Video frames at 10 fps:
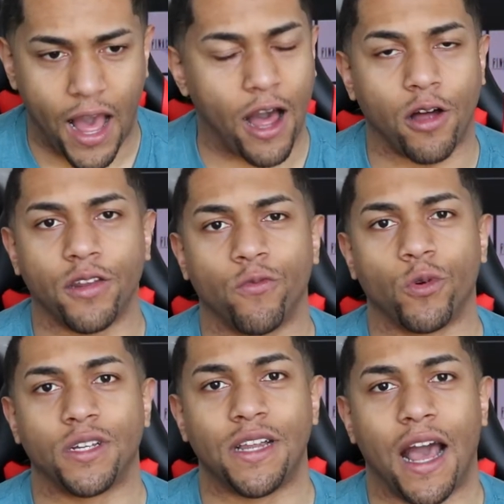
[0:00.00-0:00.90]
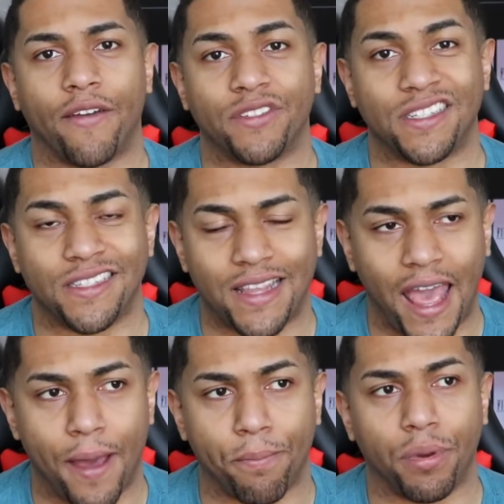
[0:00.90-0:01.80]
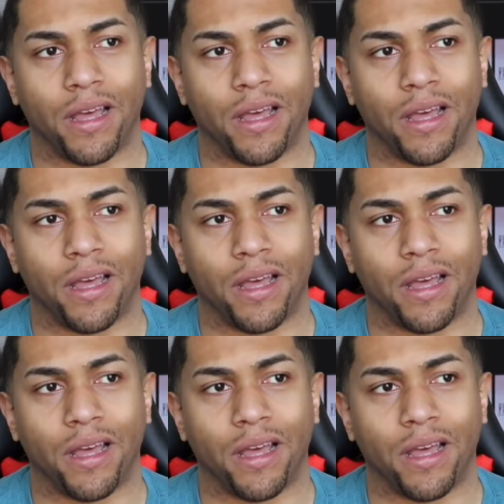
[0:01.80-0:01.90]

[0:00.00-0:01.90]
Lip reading: I don't even want to dive into that.